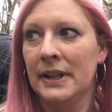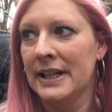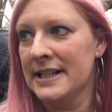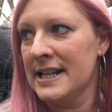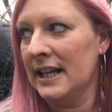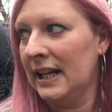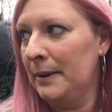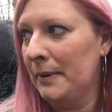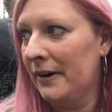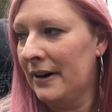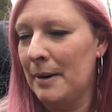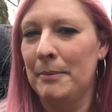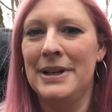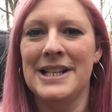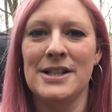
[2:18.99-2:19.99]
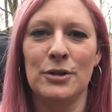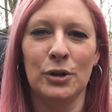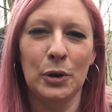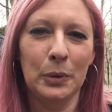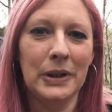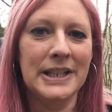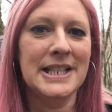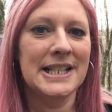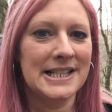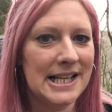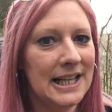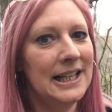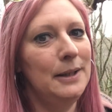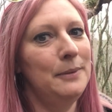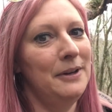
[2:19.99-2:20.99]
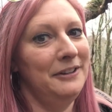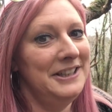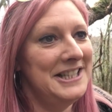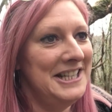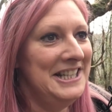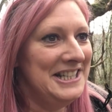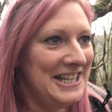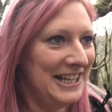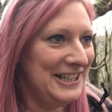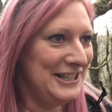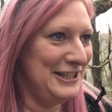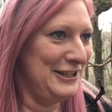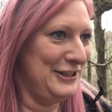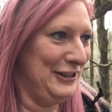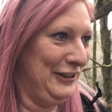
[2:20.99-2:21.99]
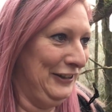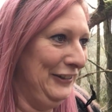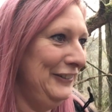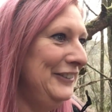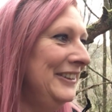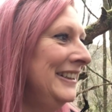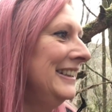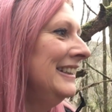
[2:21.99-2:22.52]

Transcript: exactly where I am, but it's not quite exactly where I'd intended to go.